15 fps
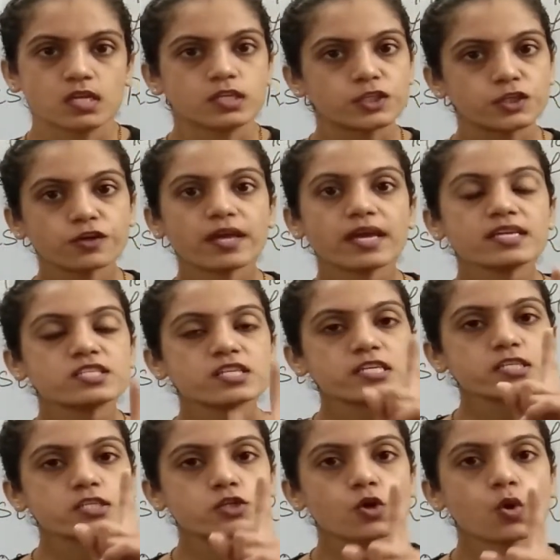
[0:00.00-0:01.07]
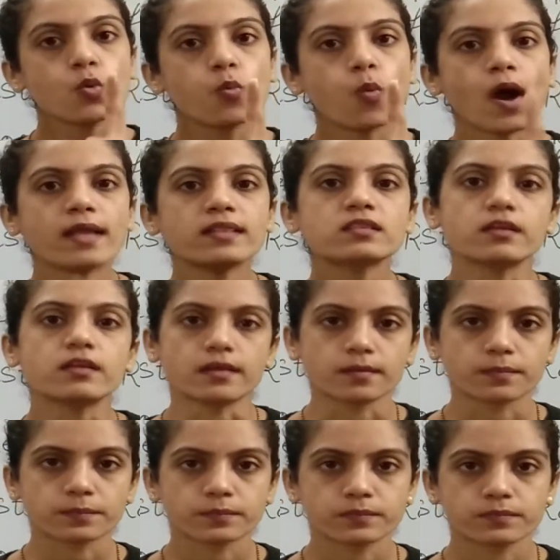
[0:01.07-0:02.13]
today just do one thing.